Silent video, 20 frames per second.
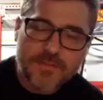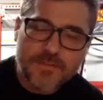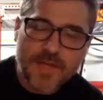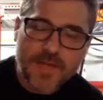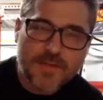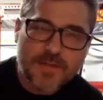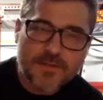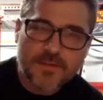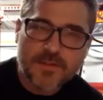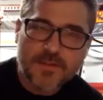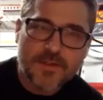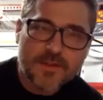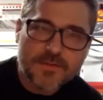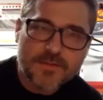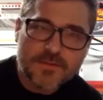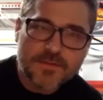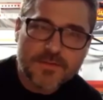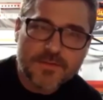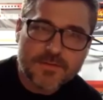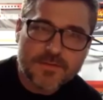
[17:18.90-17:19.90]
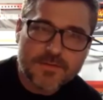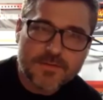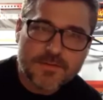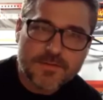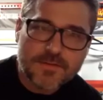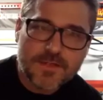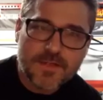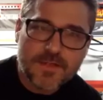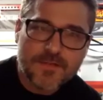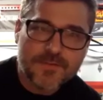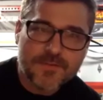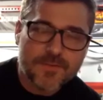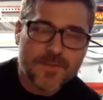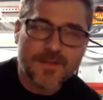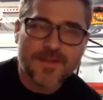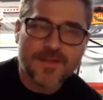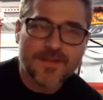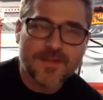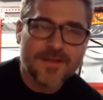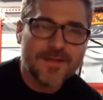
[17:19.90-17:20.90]
a patent costs? I just
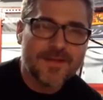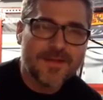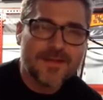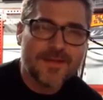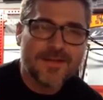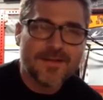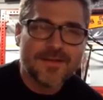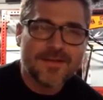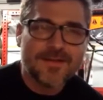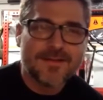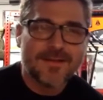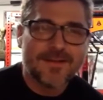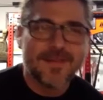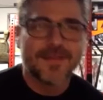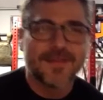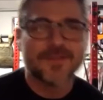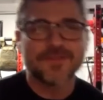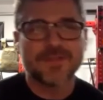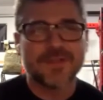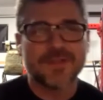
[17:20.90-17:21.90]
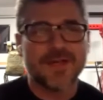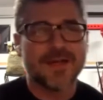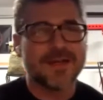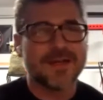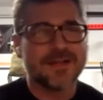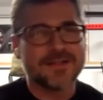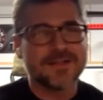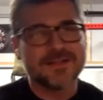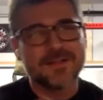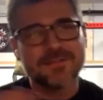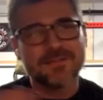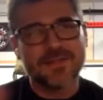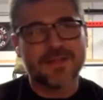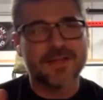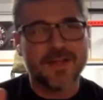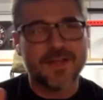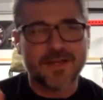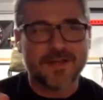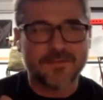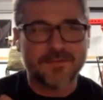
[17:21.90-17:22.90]
want to, there's it seems
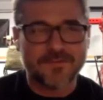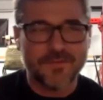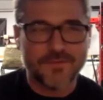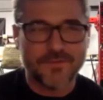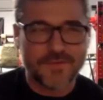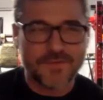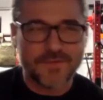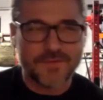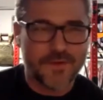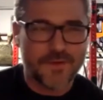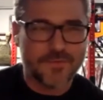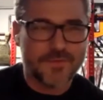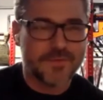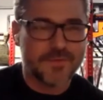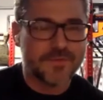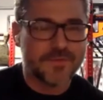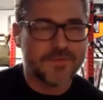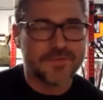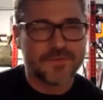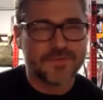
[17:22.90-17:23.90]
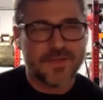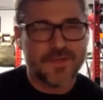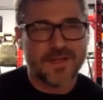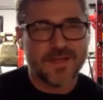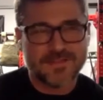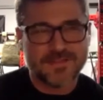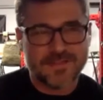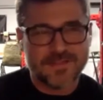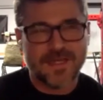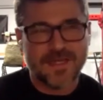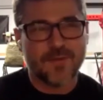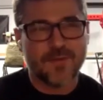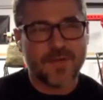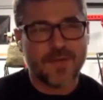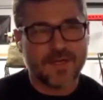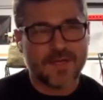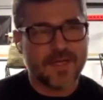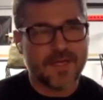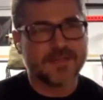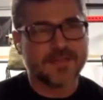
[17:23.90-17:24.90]
like a lot of confusion in the home gym because there's a lot of
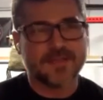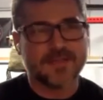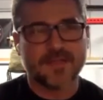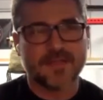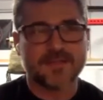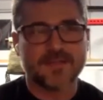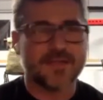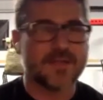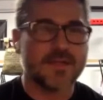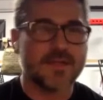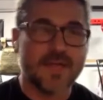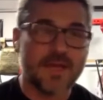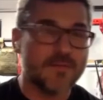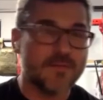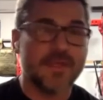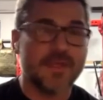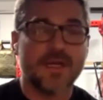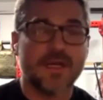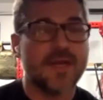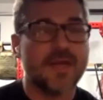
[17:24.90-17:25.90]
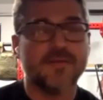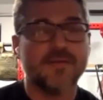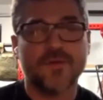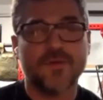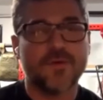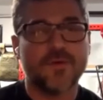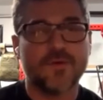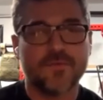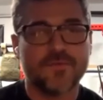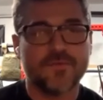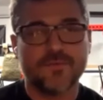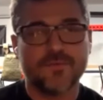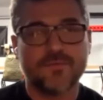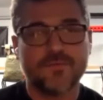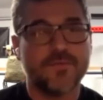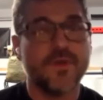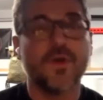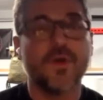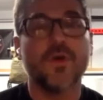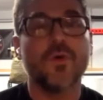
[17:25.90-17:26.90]
DIY guys out there. And I mean, I have
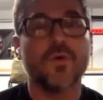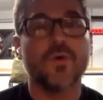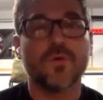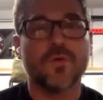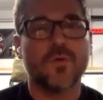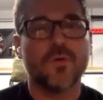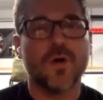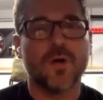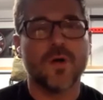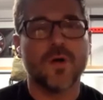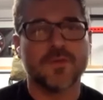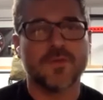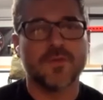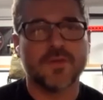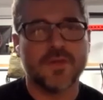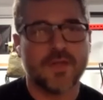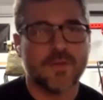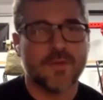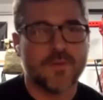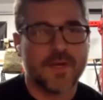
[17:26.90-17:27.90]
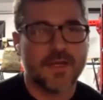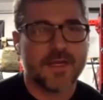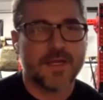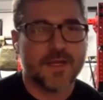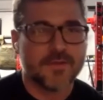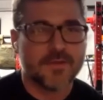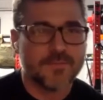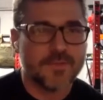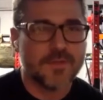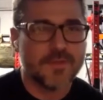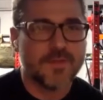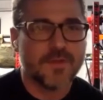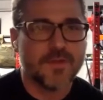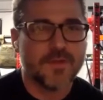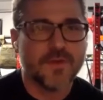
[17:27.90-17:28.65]
no qualms with the DIY guys, but